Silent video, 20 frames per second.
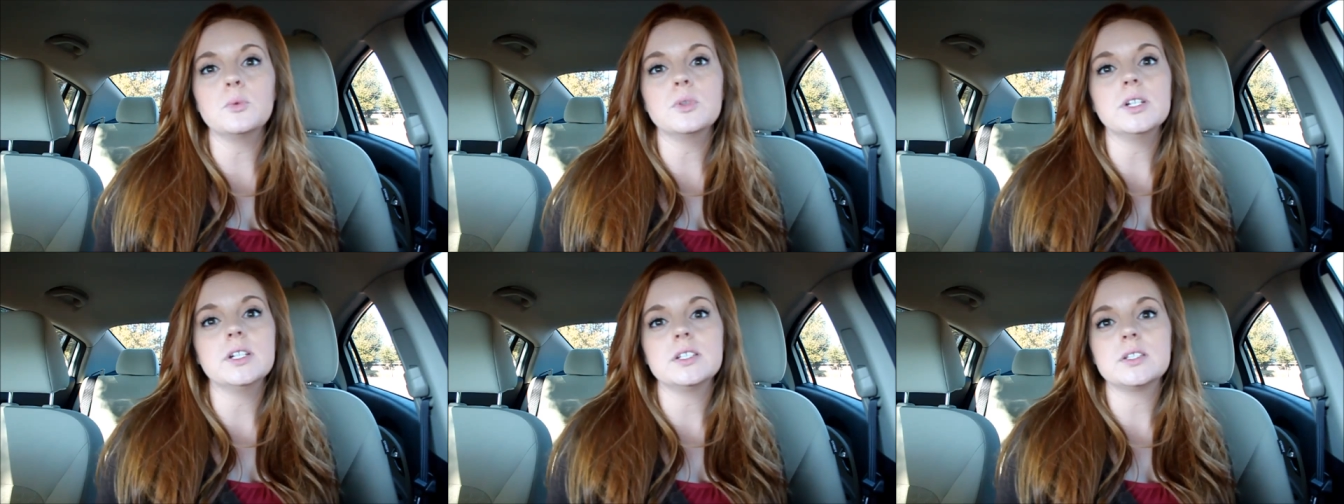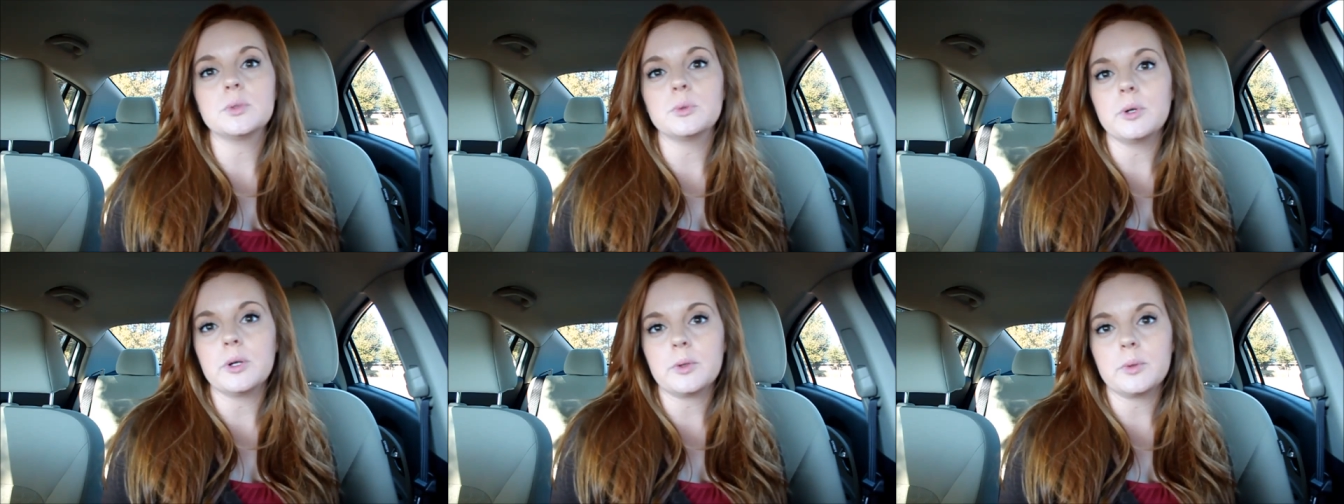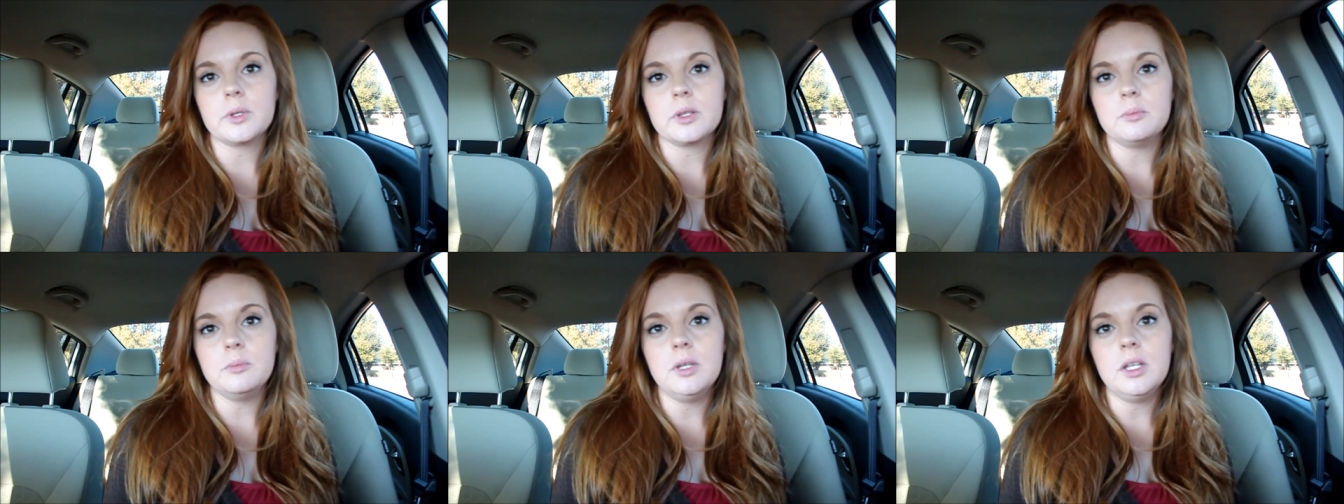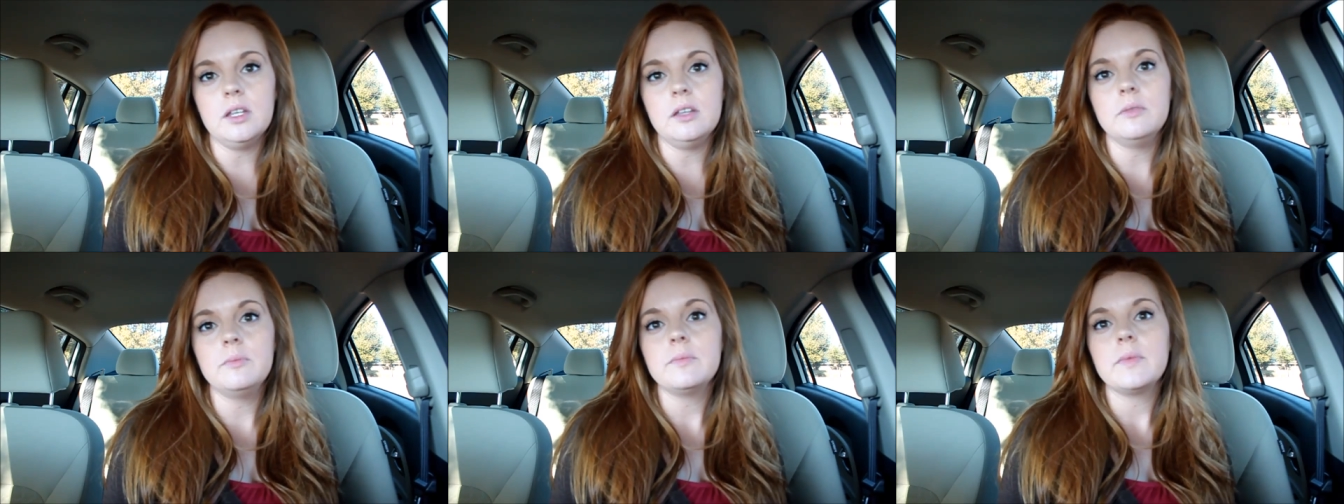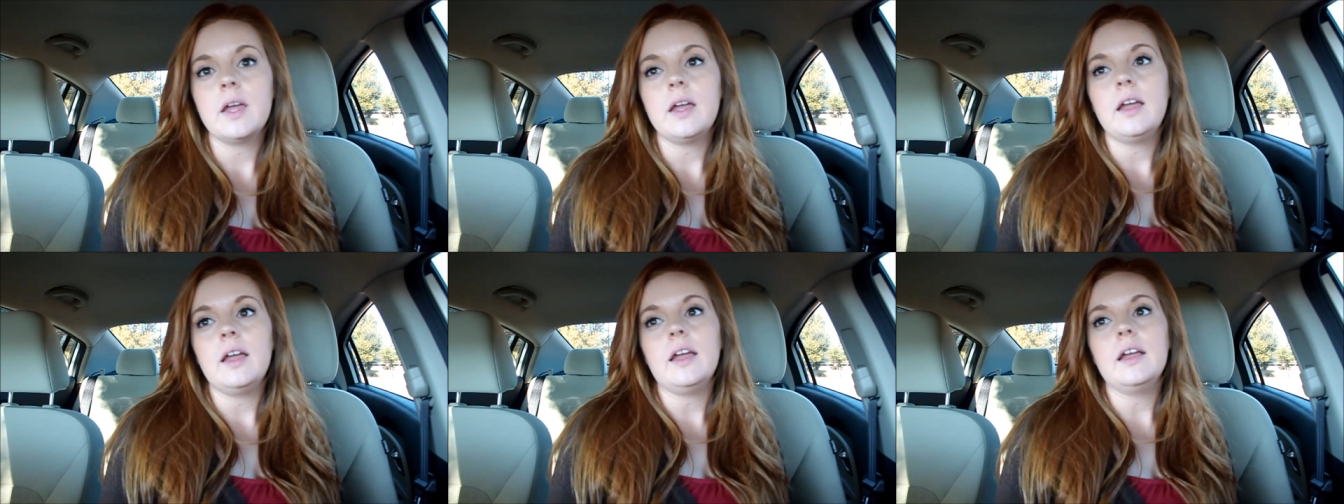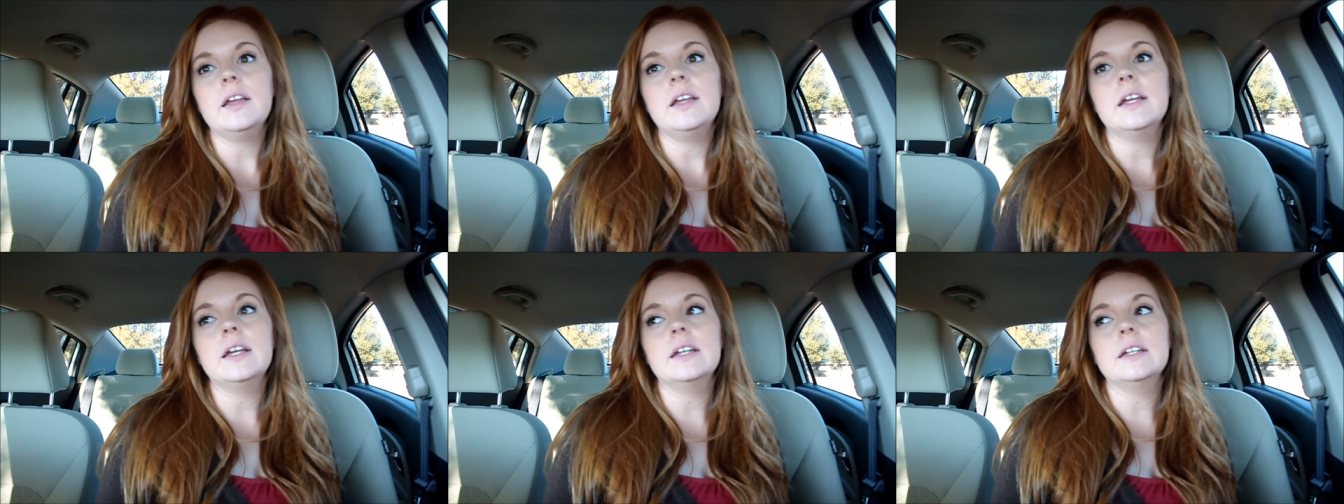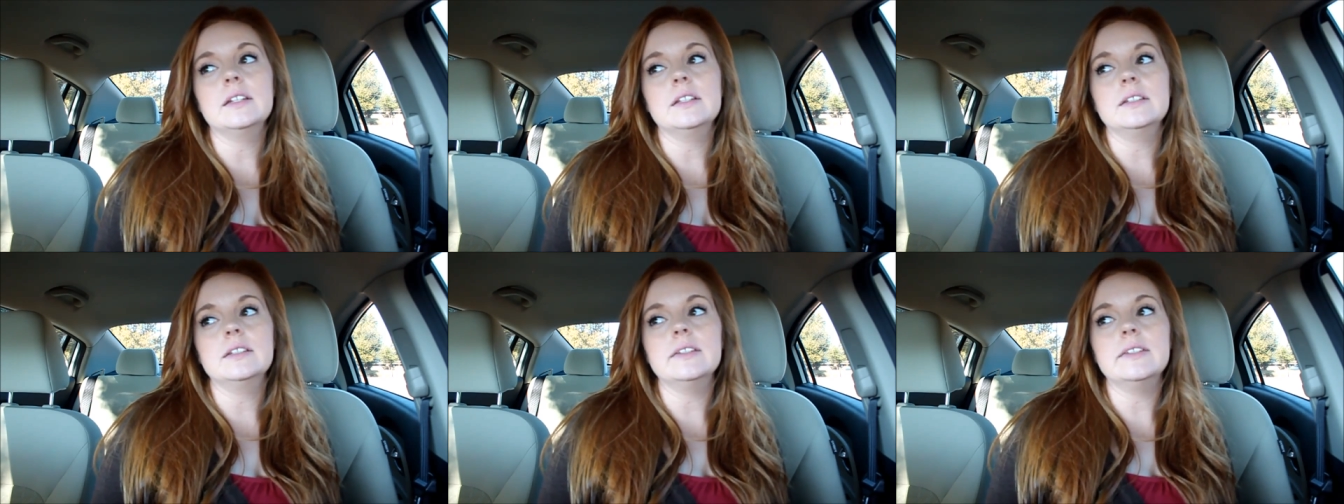willing to work with me,
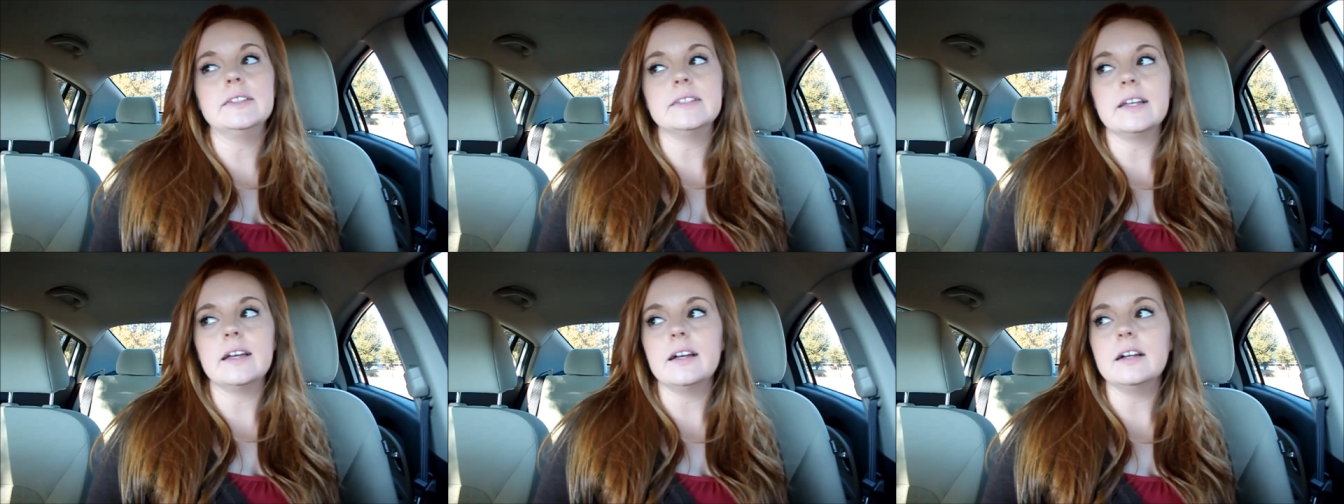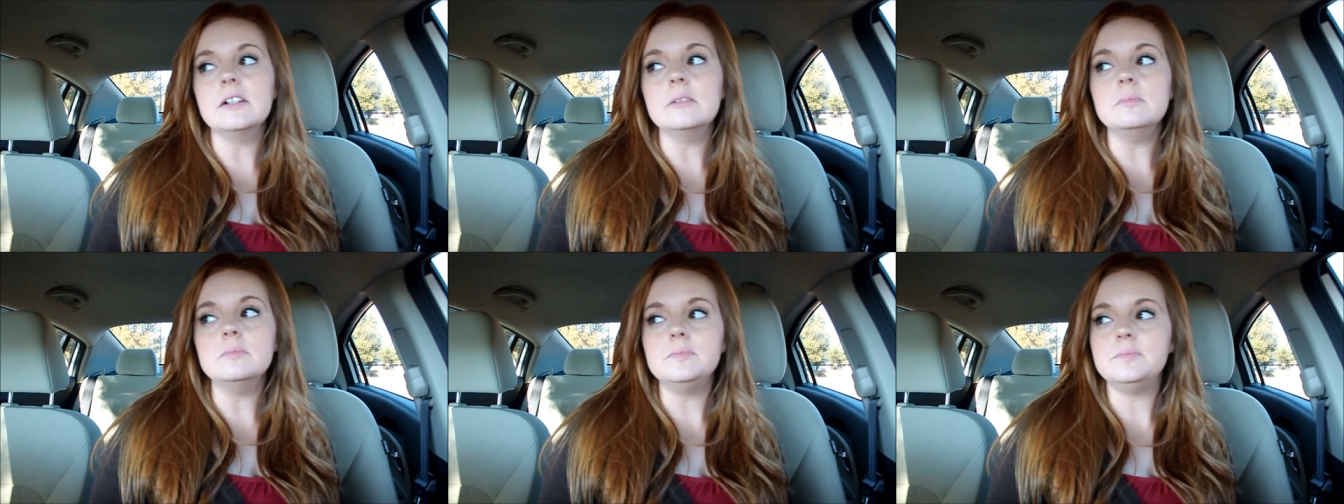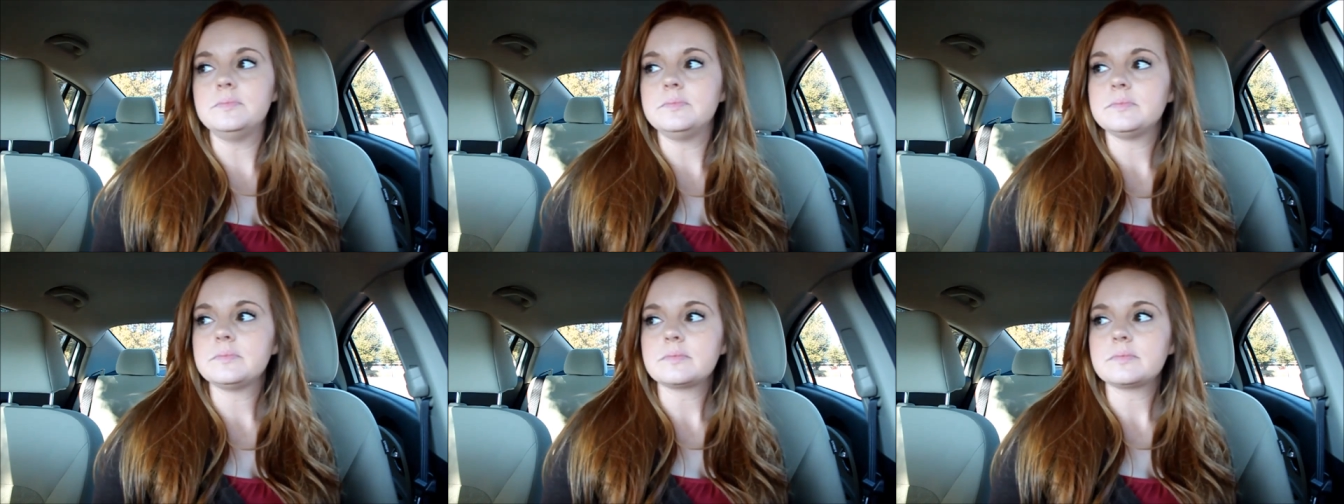and um,